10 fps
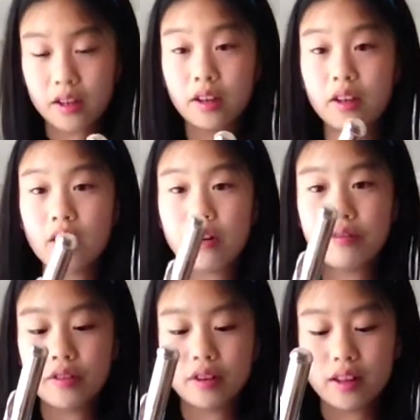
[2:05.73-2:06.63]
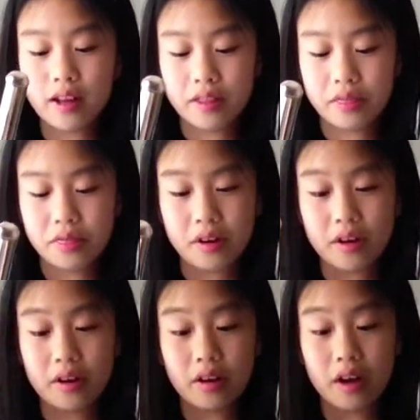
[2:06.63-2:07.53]
you know, for like
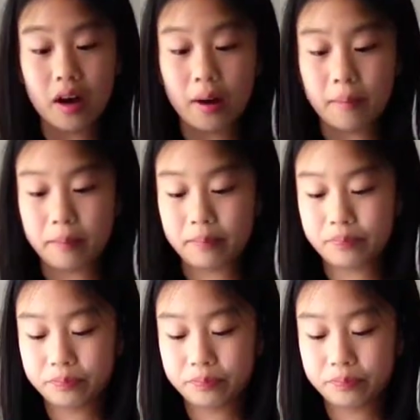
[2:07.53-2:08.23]
the um,